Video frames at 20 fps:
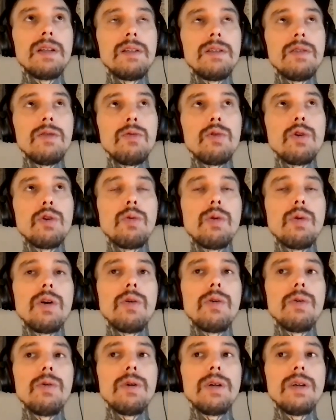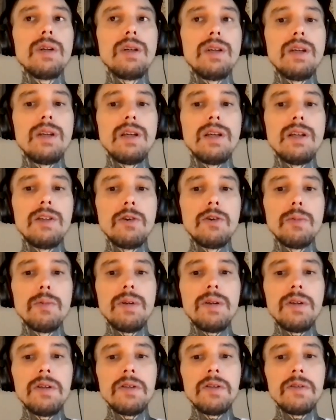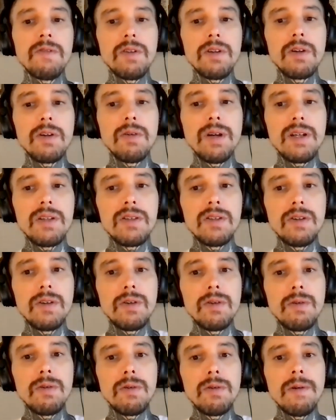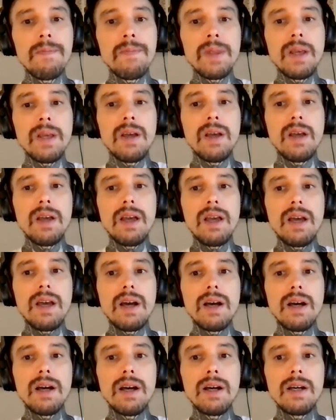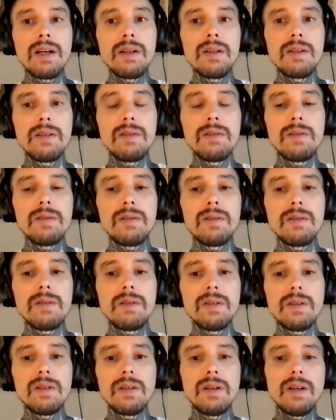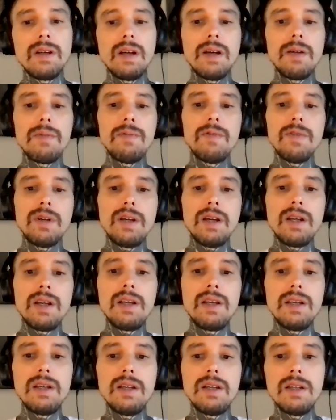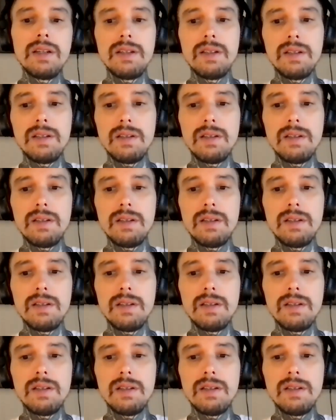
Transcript: you quote in your piece for the Gray Zone uh, I'm forgetting